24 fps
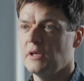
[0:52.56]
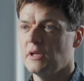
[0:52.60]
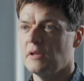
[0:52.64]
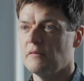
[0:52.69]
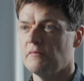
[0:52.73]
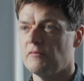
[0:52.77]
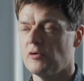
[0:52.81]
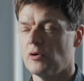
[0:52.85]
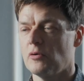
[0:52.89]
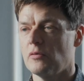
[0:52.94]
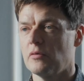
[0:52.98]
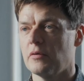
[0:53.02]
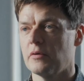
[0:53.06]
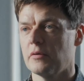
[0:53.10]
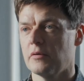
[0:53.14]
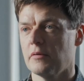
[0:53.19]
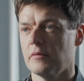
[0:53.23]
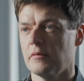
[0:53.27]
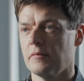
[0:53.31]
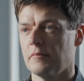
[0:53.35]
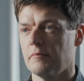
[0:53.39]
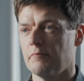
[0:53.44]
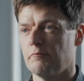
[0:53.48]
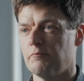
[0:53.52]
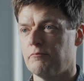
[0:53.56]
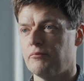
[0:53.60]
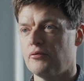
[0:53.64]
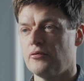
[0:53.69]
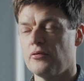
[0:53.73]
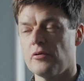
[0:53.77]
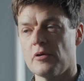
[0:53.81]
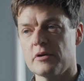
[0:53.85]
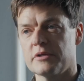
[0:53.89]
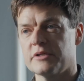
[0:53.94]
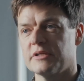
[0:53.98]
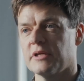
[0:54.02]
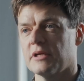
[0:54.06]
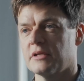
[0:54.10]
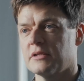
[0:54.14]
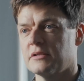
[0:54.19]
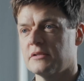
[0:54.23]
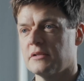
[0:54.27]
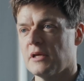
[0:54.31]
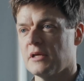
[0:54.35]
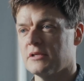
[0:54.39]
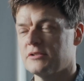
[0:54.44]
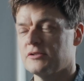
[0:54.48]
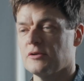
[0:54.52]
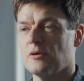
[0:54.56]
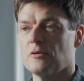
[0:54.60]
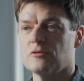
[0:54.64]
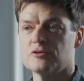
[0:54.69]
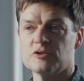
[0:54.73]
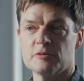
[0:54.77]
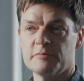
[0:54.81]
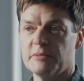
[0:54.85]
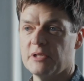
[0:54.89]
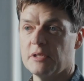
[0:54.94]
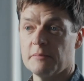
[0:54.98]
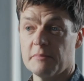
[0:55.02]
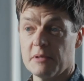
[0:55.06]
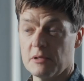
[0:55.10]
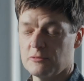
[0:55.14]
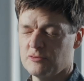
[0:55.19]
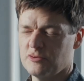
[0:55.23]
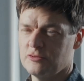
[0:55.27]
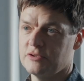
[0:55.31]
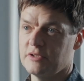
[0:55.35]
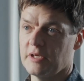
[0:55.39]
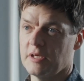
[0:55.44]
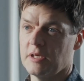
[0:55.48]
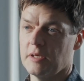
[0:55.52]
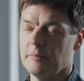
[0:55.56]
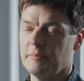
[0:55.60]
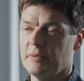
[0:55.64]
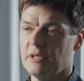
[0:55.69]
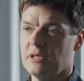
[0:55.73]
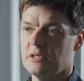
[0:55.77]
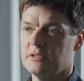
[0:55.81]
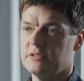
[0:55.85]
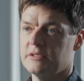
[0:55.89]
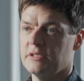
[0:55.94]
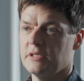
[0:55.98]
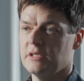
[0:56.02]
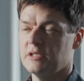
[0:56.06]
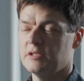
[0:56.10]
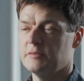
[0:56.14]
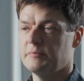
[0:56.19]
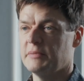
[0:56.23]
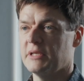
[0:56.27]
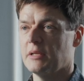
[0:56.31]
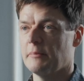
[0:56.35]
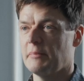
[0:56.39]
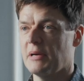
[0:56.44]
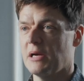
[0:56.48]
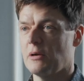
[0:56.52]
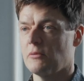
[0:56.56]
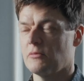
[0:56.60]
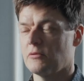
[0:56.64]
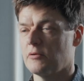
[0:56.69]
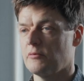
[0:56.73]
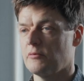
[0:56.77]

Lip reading: Invoq project has also been about sustainability. It's been about